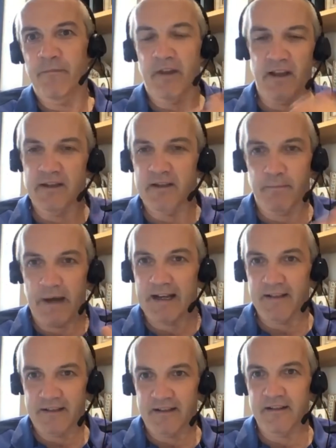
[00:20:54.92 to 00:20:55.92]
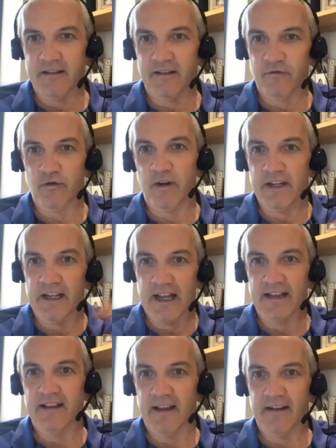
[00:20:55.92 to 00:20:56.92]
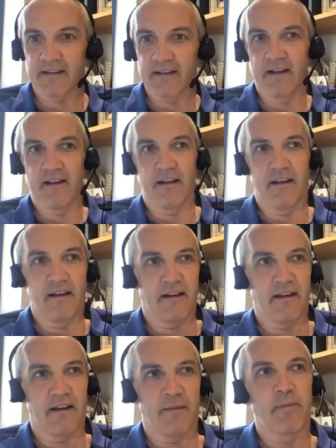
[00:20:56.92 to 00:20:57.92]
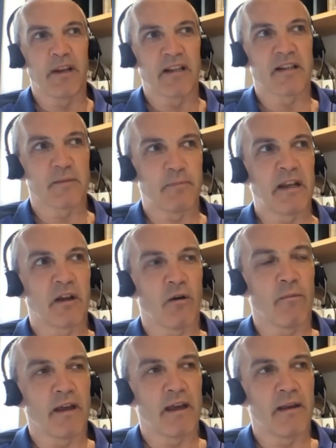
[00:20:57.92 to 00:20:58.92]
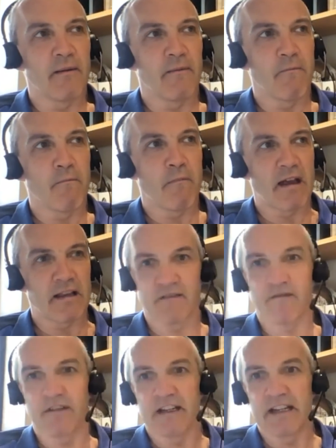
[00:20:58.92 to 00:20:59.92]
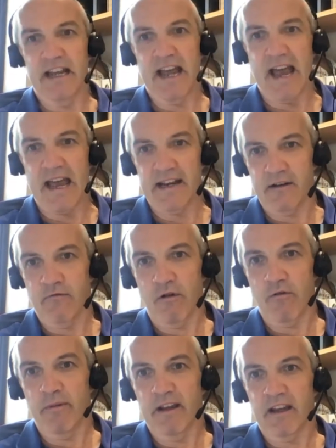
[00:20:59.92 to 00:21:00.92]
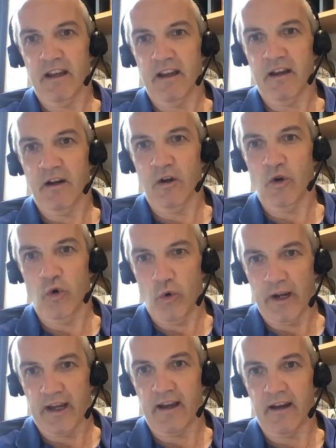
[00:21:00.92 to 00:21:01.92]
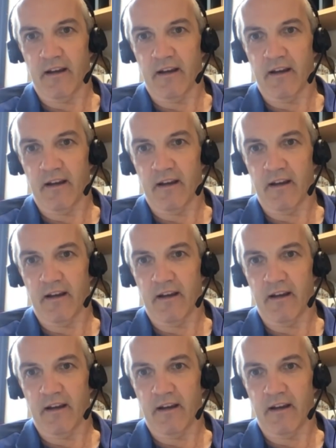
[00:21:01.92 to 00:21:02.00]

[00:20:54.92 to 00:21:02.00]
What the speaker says: It's a balance, isn't it, of trying to get that, because it's become a massively anaerobic, quick,